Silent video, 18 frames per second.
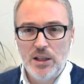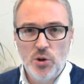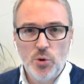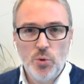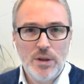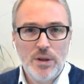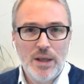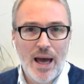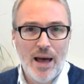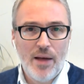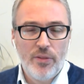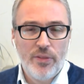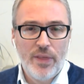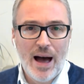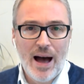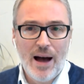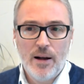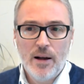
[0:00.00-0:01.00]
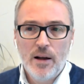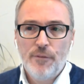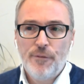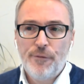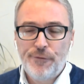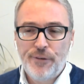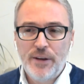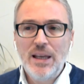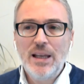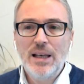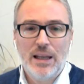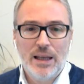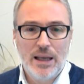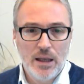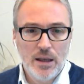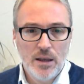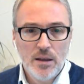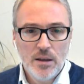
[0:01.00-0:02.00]
You get that
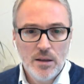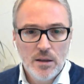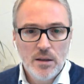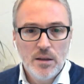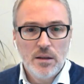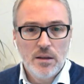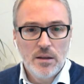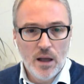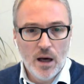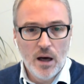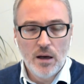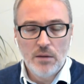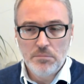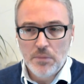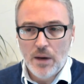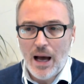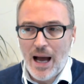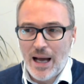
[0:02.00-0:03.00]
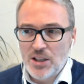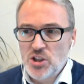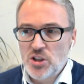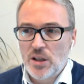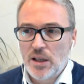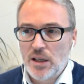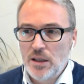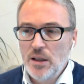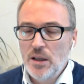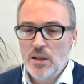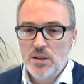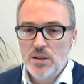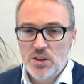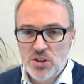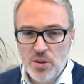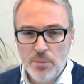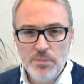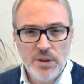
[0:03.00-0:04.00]
feeling that actually
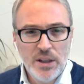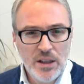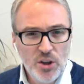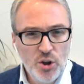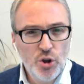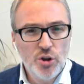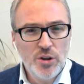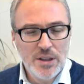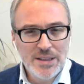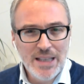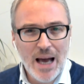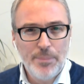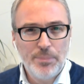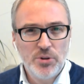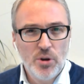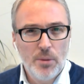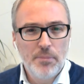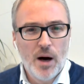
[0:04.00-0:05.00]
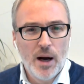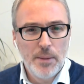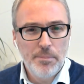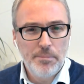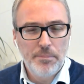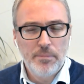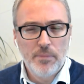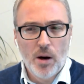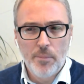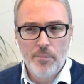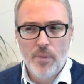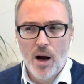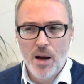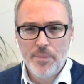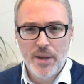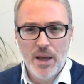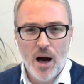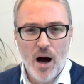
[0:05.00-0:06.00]
something good has happened on
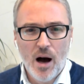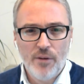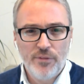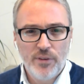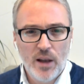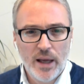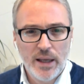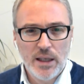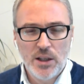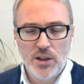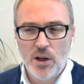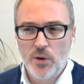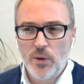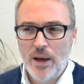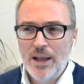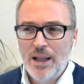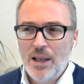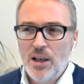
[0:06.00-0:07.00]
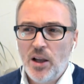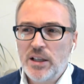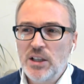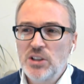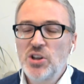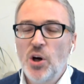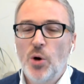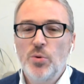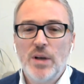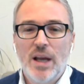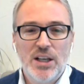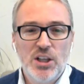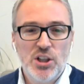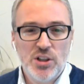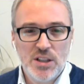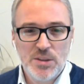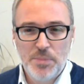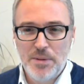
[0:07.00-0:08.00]
my behalf, like, you know, like a
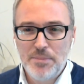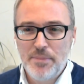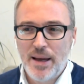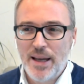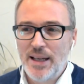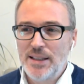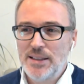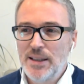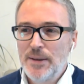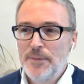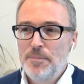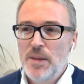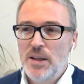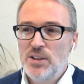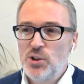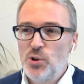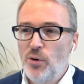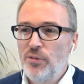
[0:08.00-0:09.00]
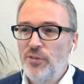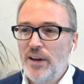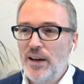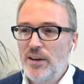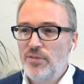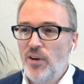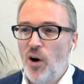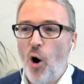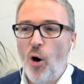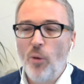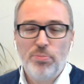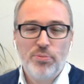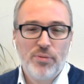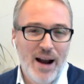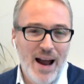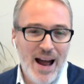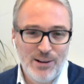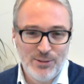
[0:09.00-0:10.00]
donation has been made to your favorite
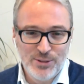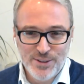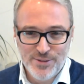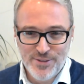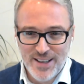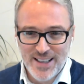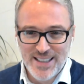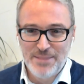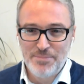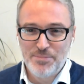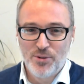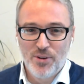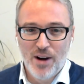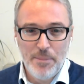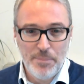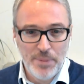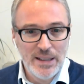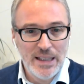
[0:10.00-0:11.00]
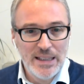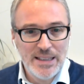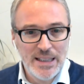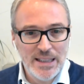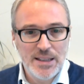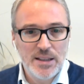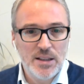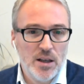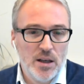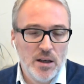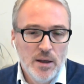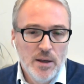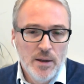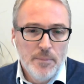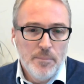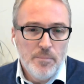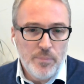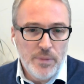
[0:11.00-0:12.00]
opera house, for example, right? But this is the,
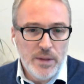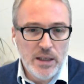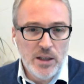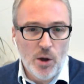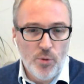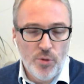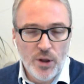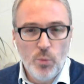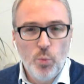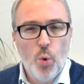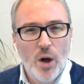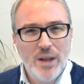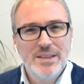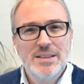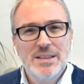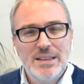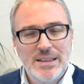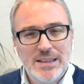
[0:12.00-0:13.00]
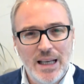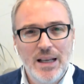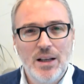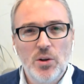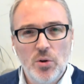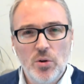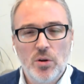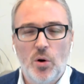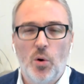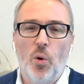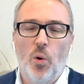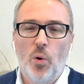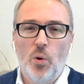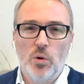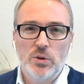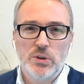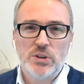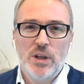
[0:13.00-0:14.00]
you know, the one single
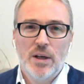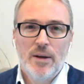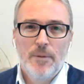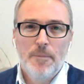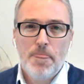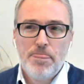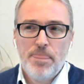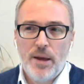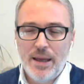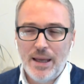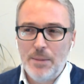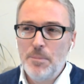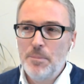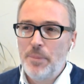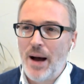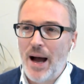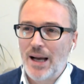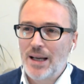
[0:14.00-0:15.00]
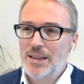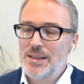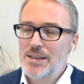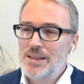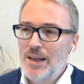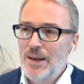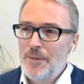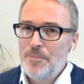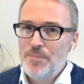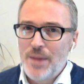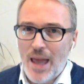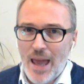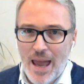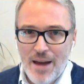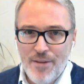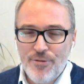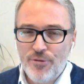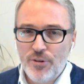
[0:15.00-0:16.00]
cause that impacts
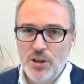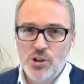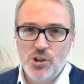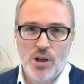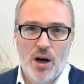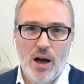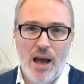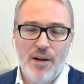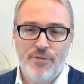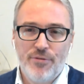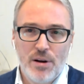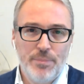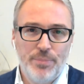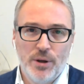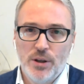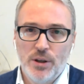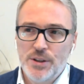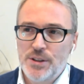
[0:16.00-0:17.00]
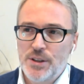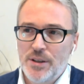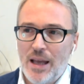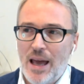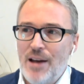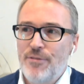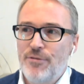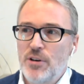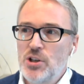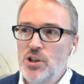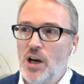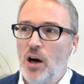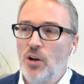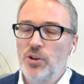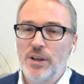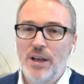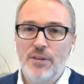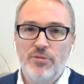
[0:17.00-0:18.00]
every person, every
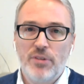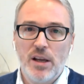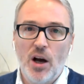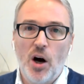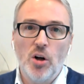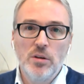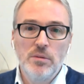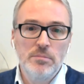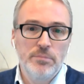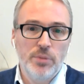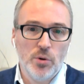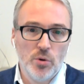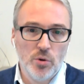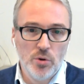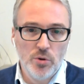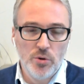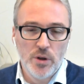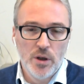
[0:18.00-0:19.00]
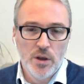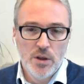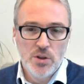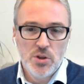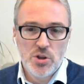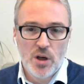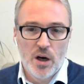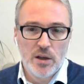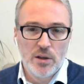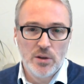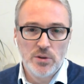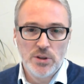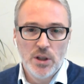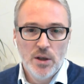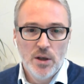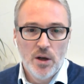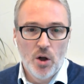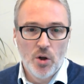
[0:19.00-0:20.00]
child, and every unborn child
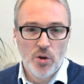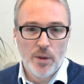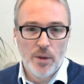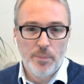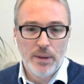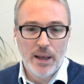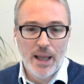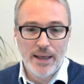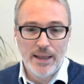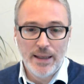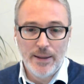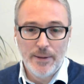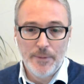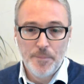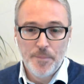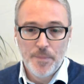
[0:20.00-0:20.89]
on the planet.